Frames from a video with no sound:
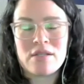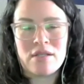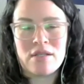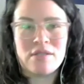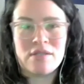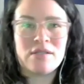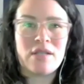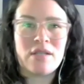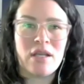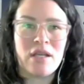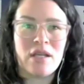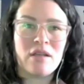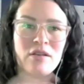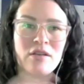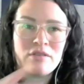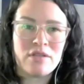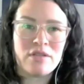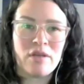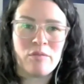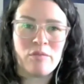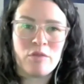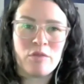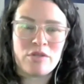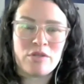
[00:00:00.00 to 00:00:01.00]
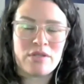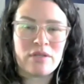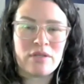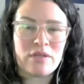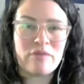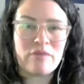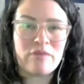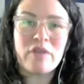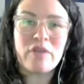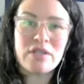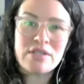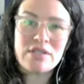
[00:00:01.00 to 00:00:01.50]
and saying, here's how music
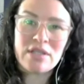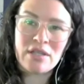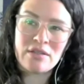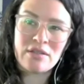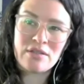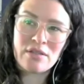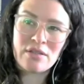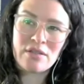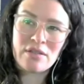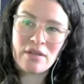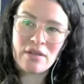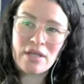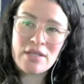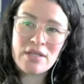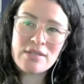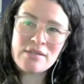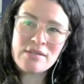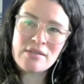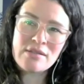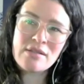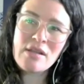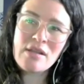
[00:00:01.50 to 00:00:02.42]
fits into this.